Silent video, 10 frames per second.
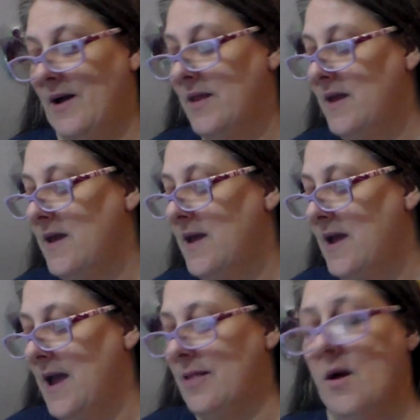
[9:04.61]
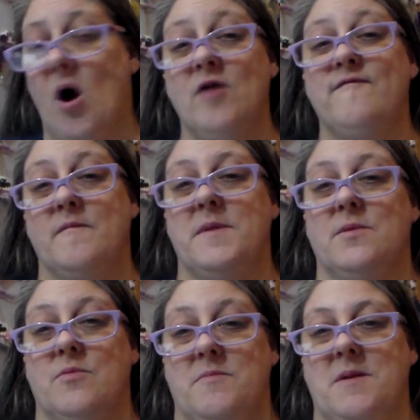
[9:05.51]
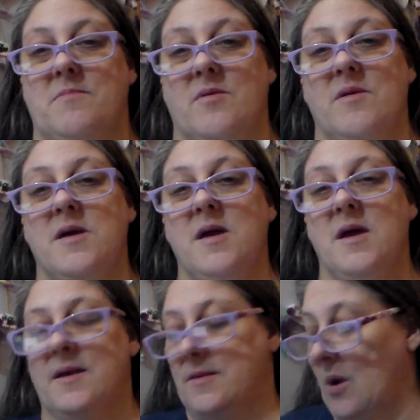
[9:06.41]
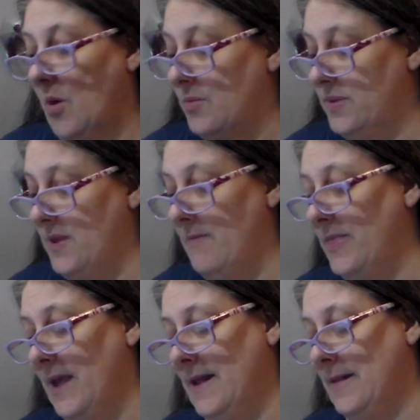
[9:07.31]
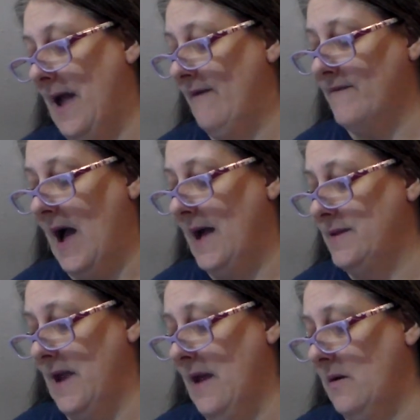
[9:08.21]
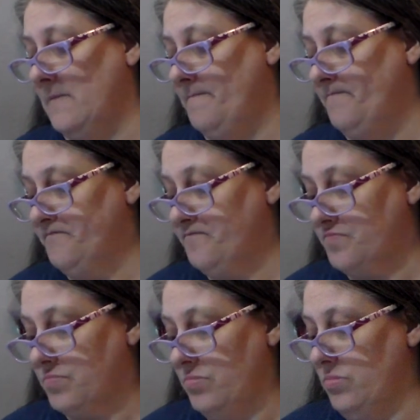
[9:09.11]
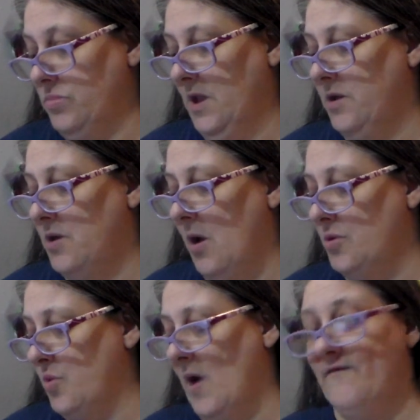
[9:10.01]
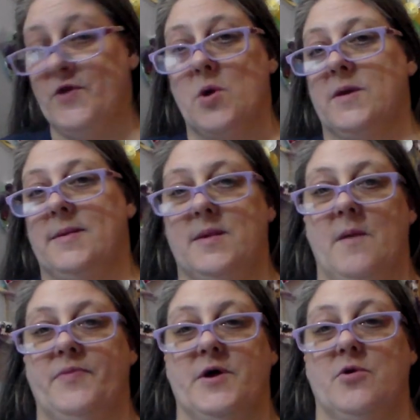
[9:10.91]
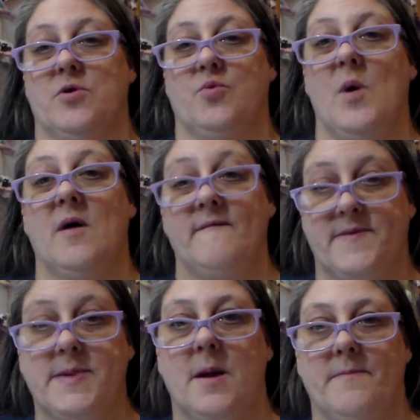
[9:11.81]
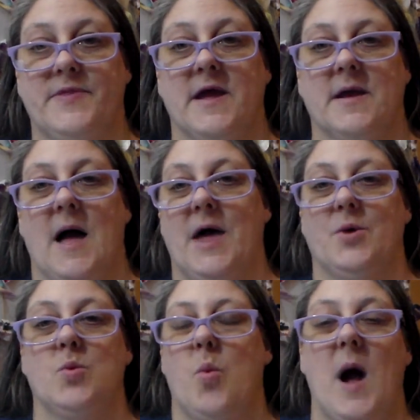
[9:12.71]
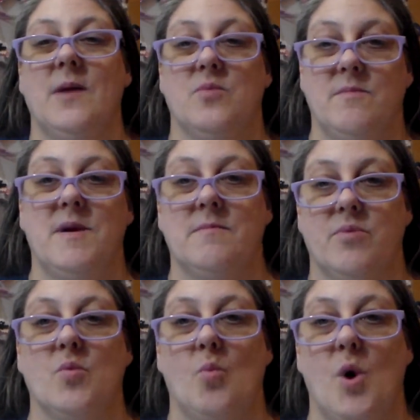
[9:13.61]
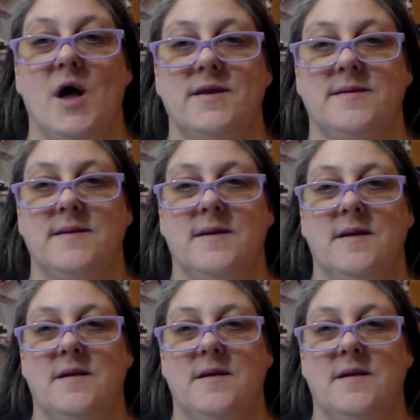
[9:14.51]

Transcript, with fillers: about. It's hard for me to remember. So on some of these, I've got down, you know, 1230 something or 12 something. I don't quite remember what